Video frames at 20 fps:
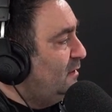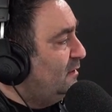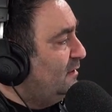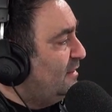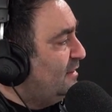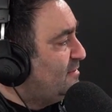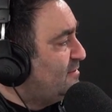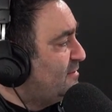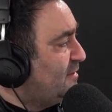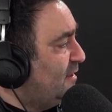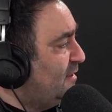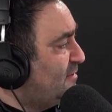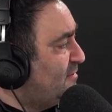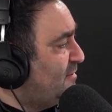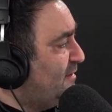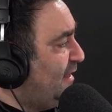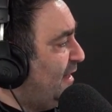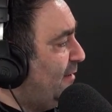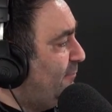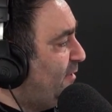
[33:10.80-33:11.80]
let's uh,
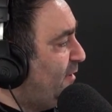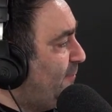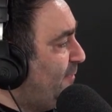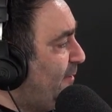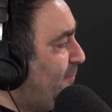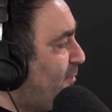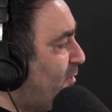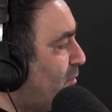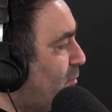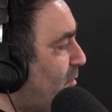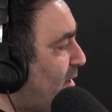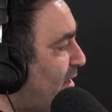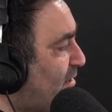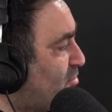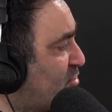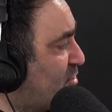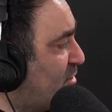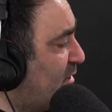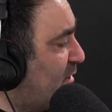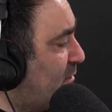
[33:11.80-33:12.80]
see how many people are
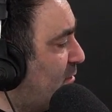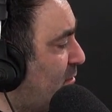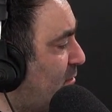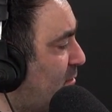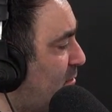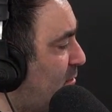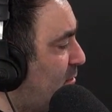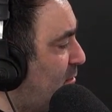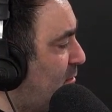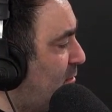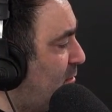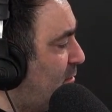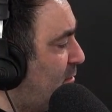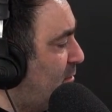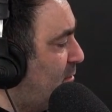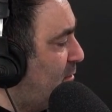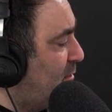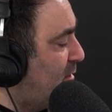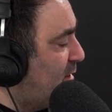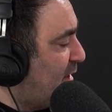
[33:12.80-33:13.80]
watching.
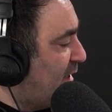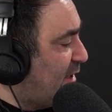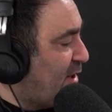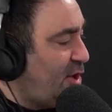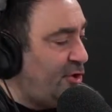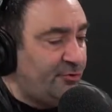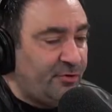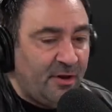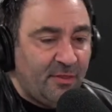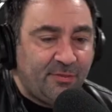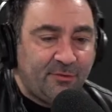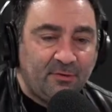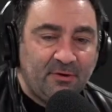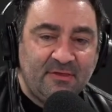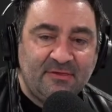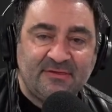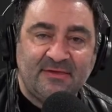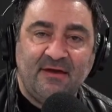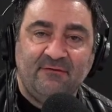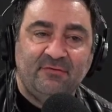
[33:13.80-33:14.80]
Got
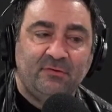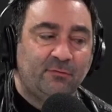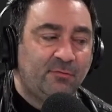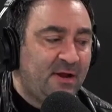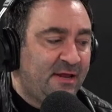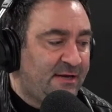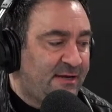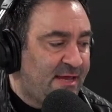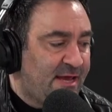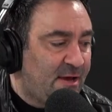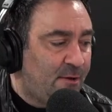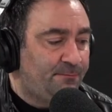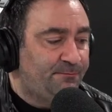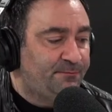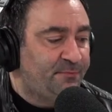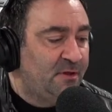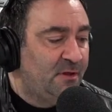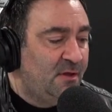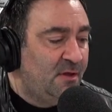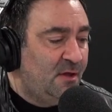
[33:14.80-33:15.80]
137 right now.
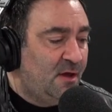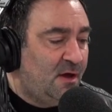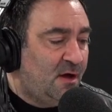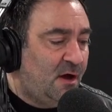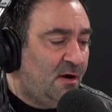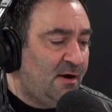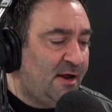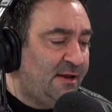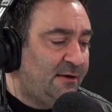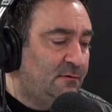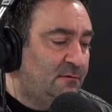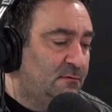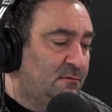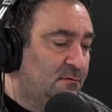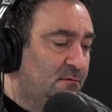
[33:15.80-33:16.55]
All right.